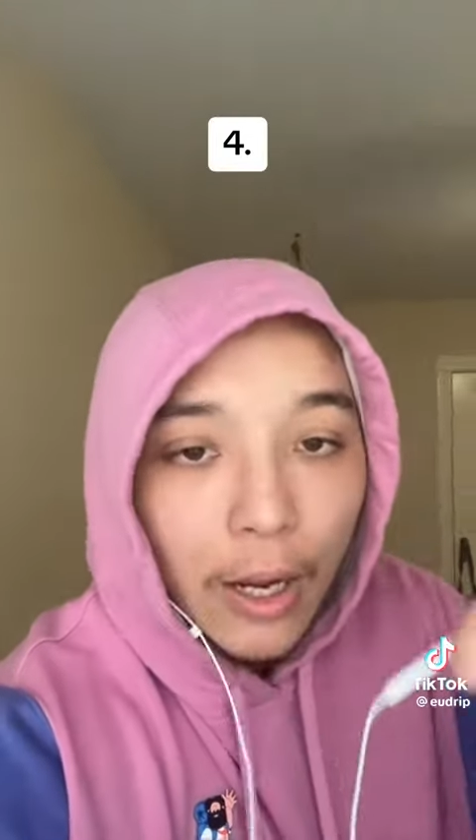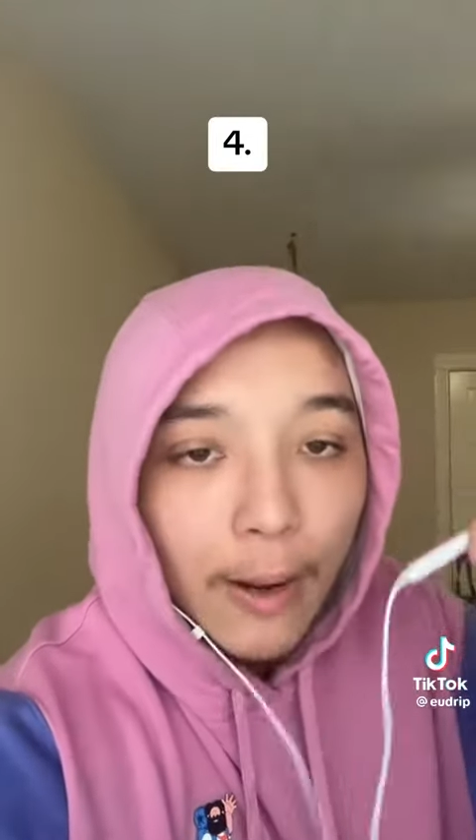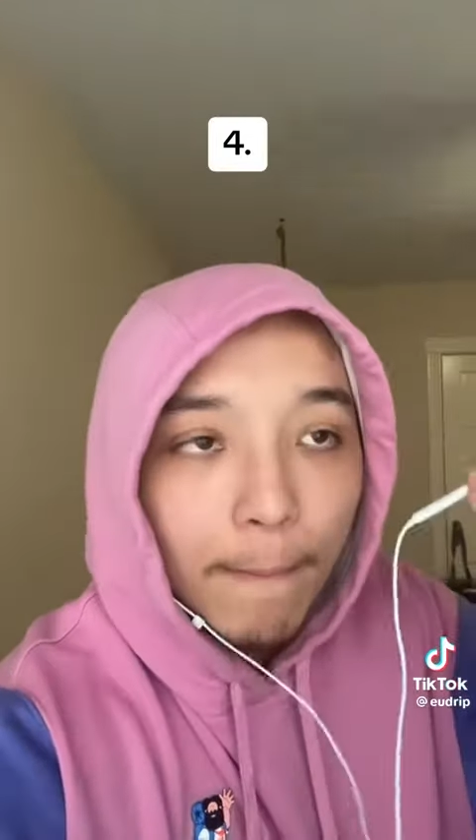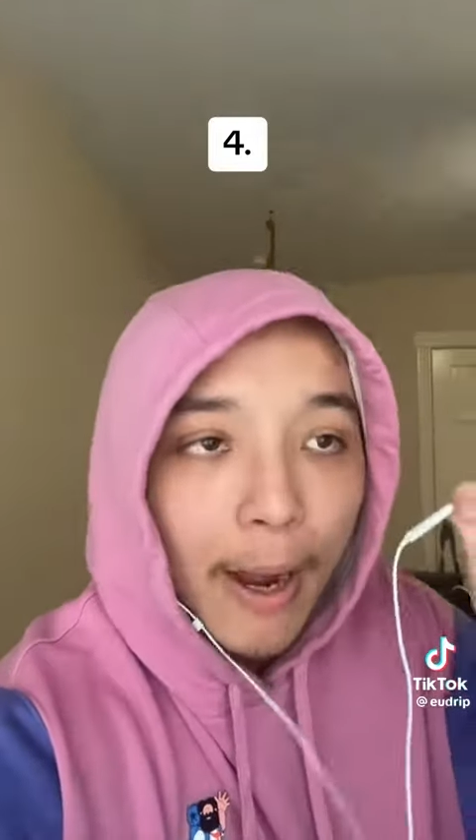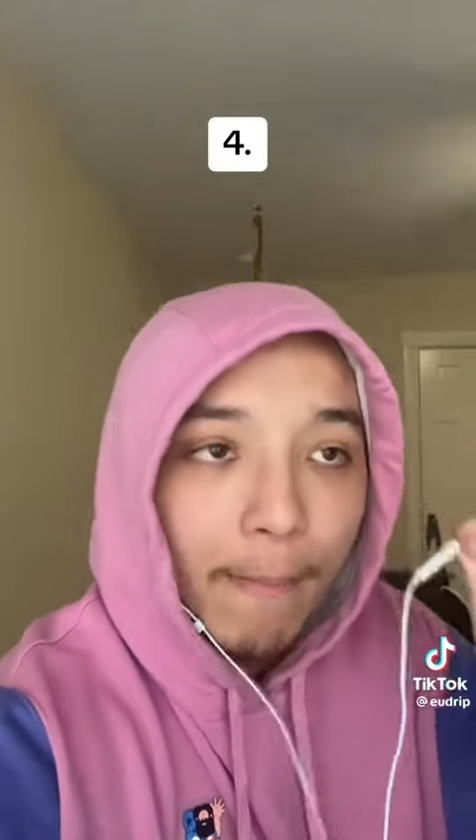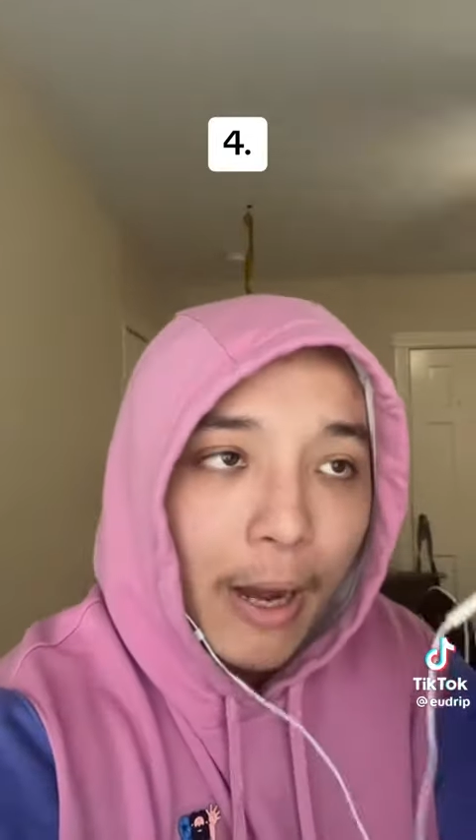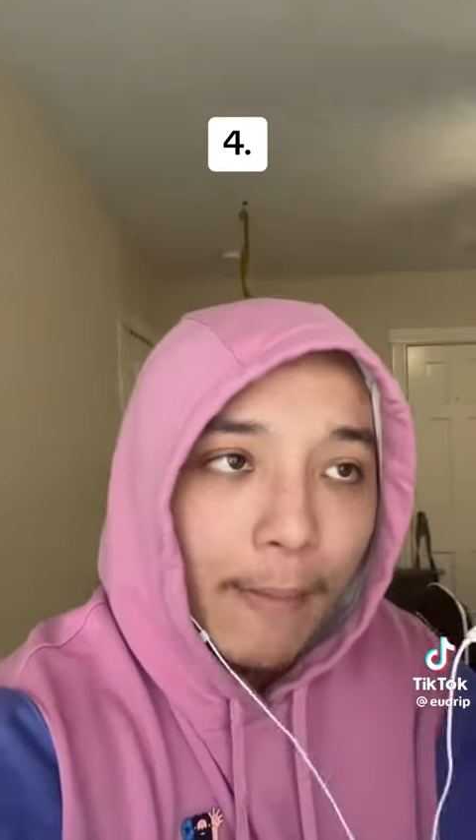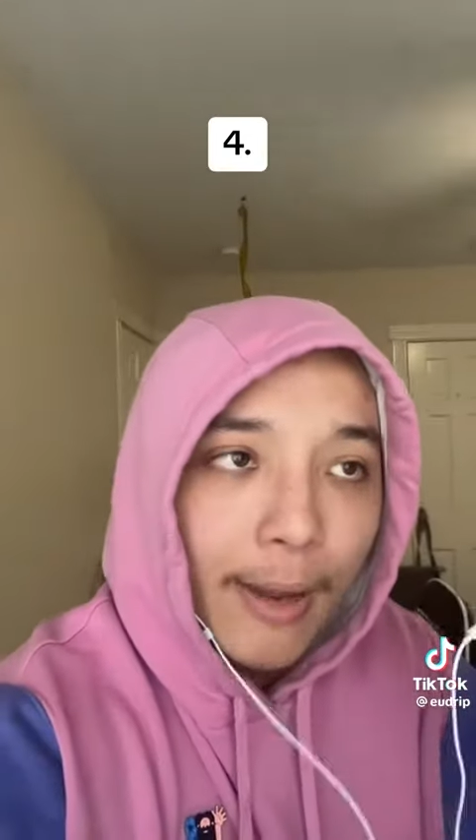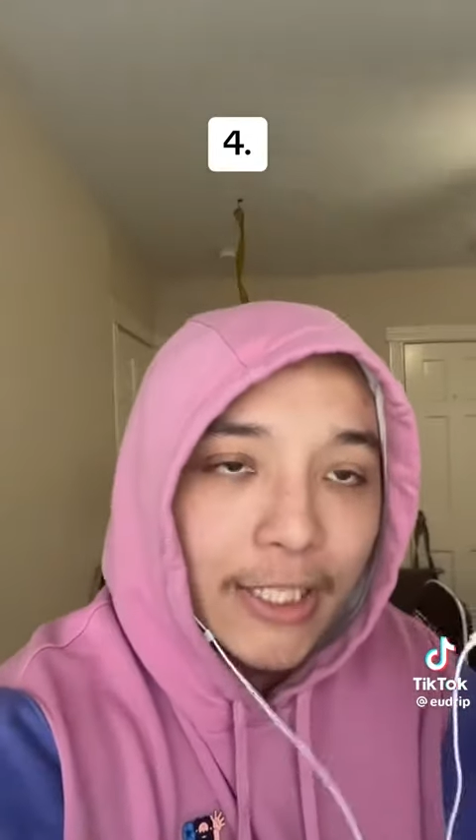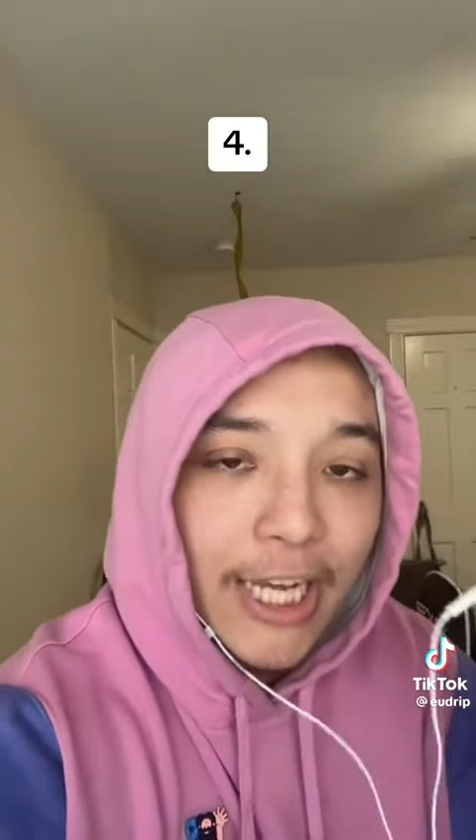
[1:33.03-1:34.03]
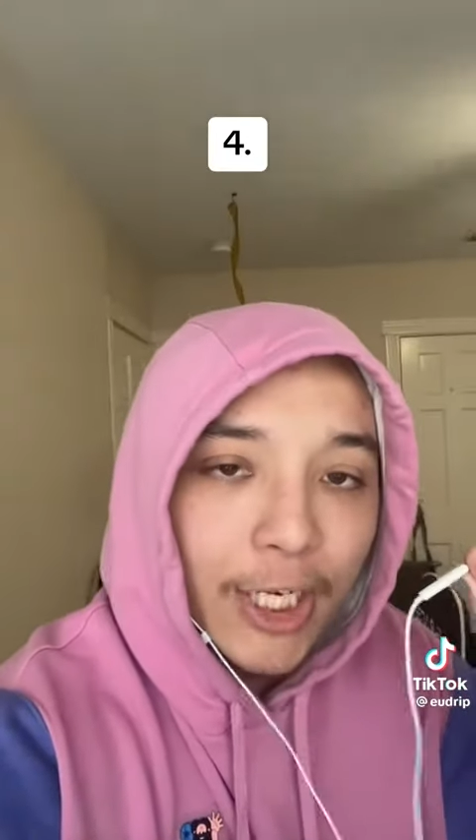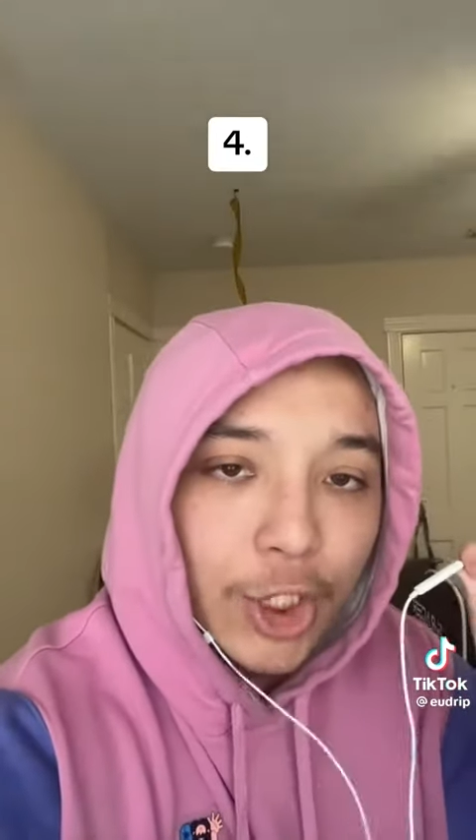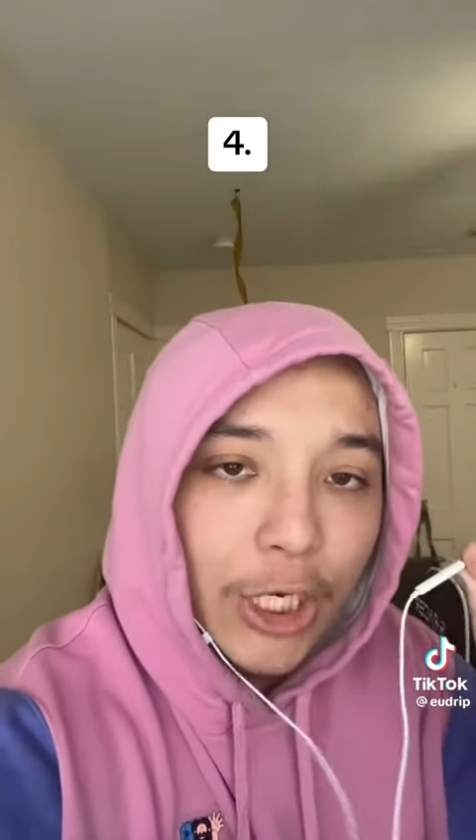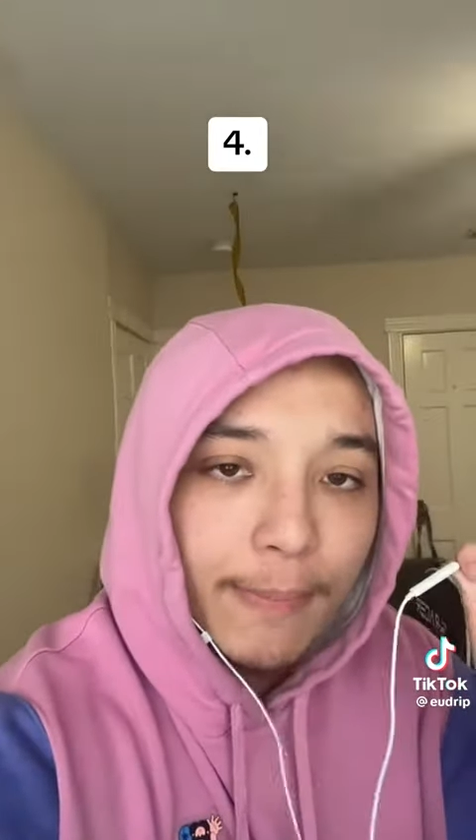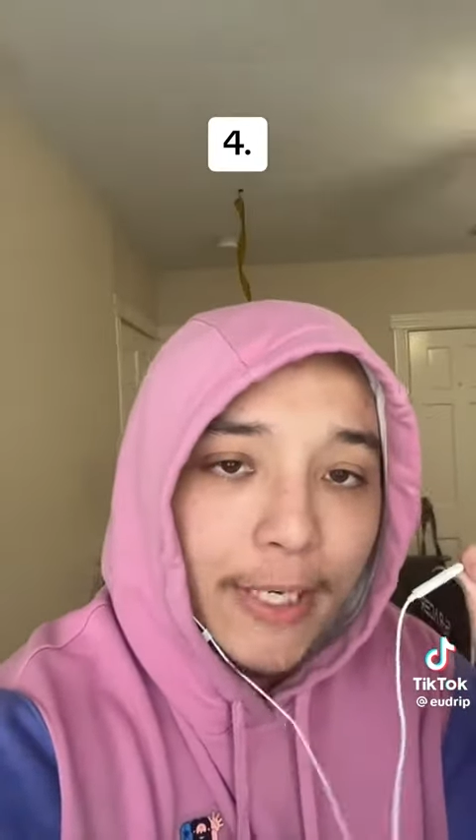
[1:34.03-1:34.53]
My mum has
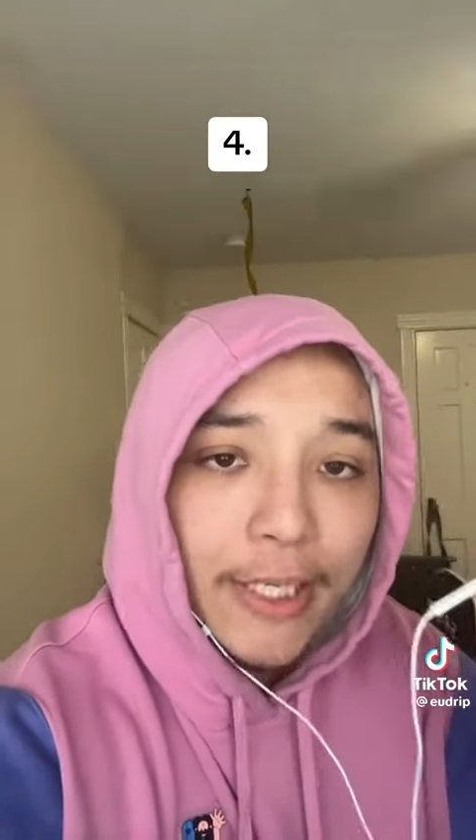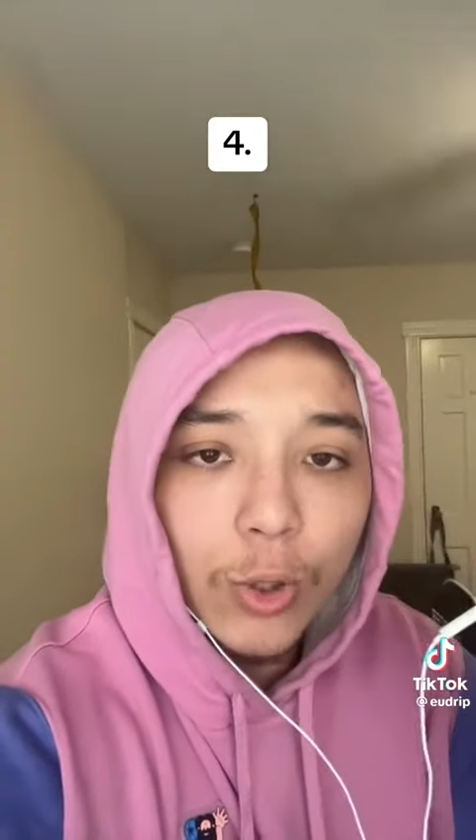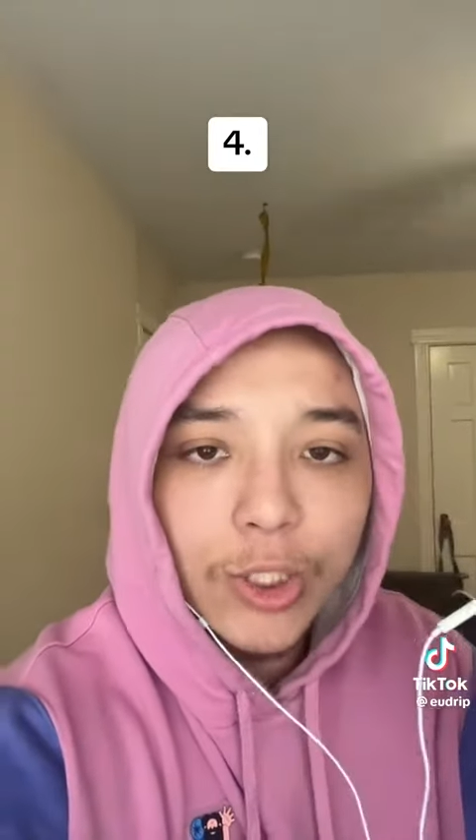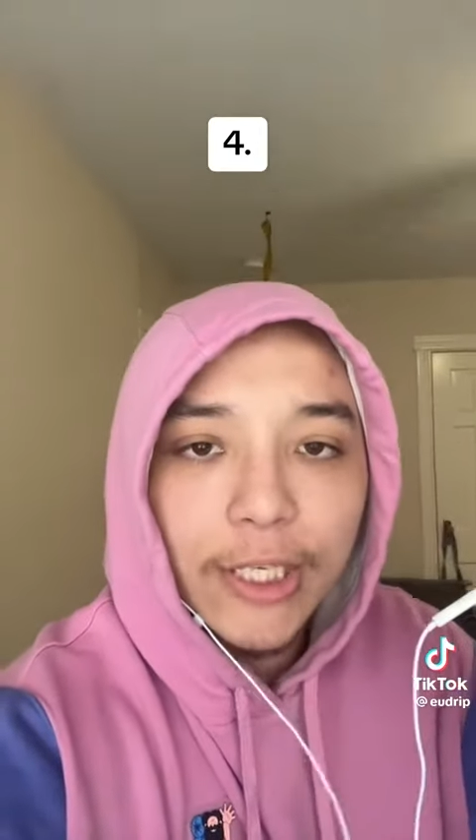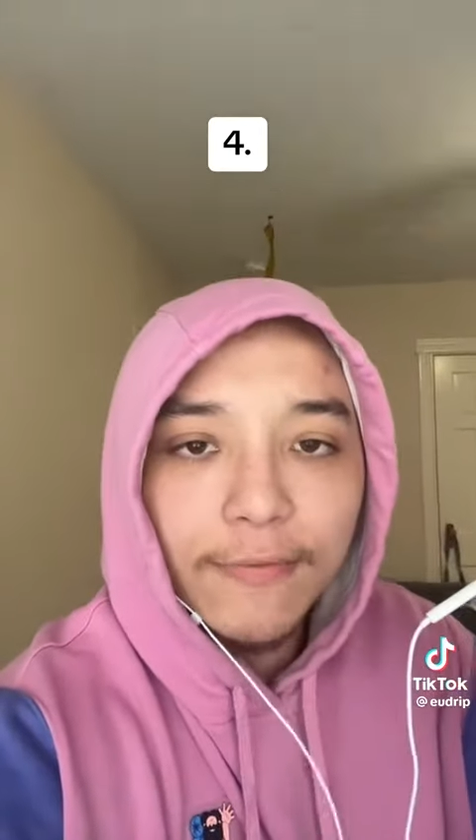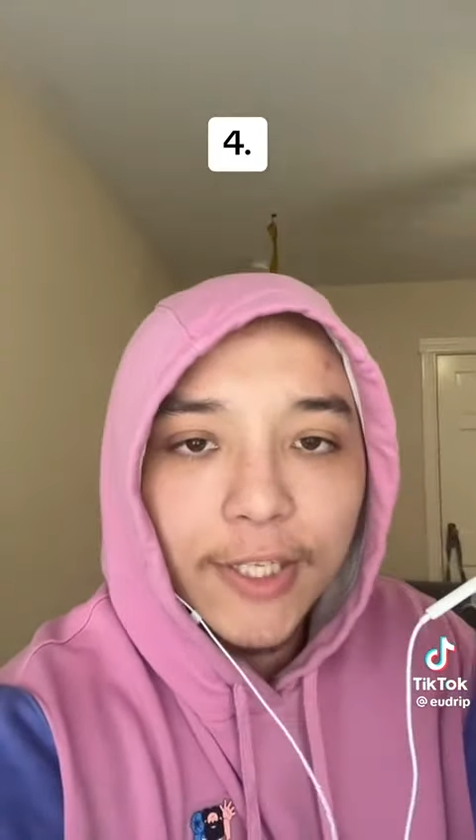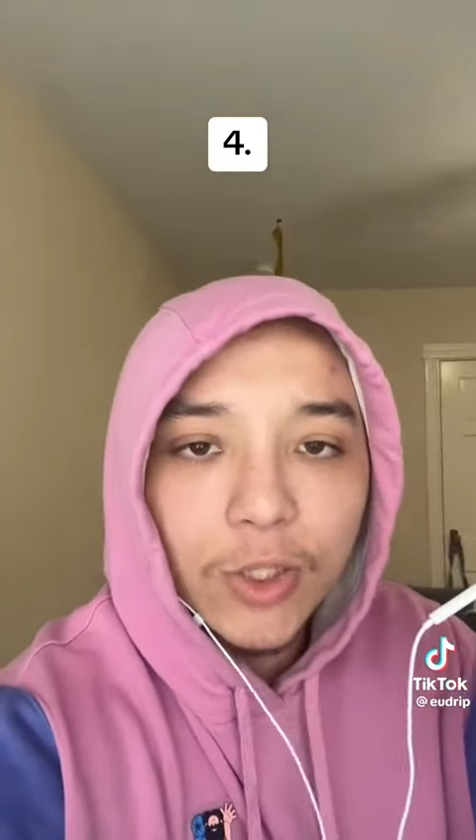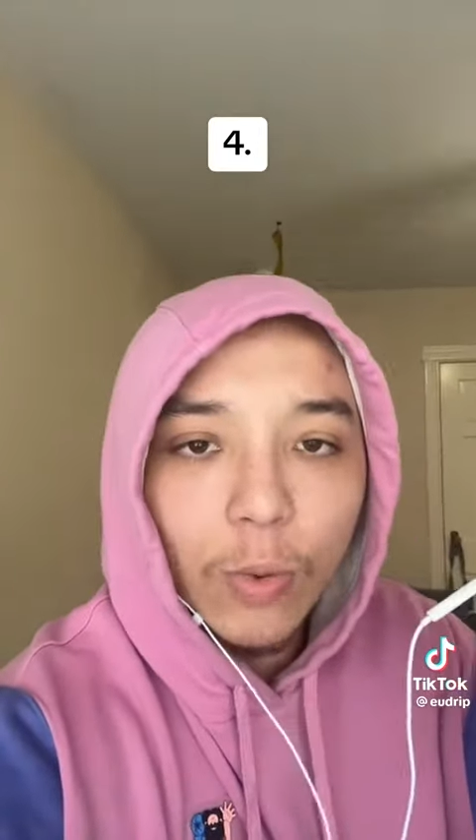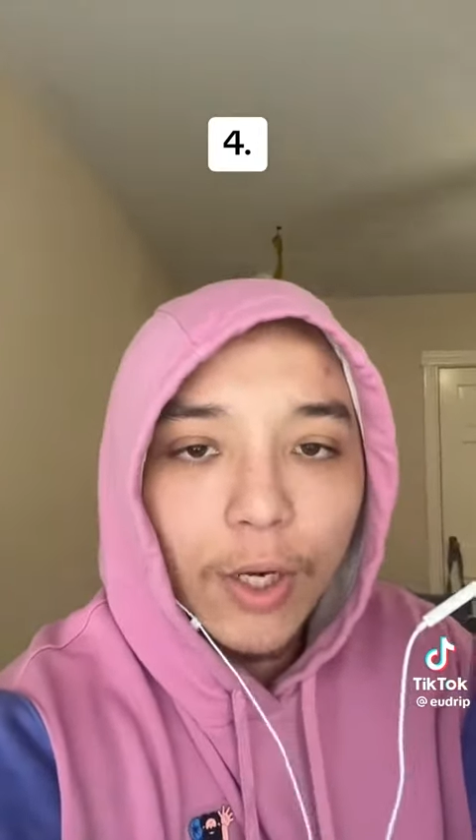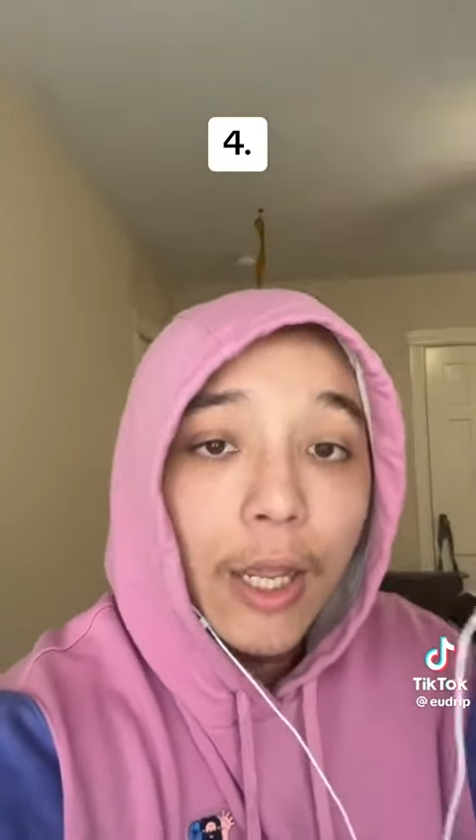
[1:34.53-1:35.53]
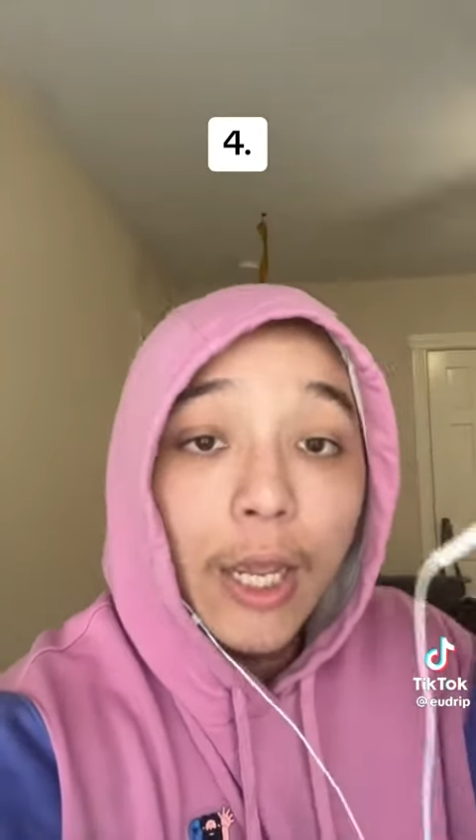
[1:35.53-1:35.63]
actually been guilty of this one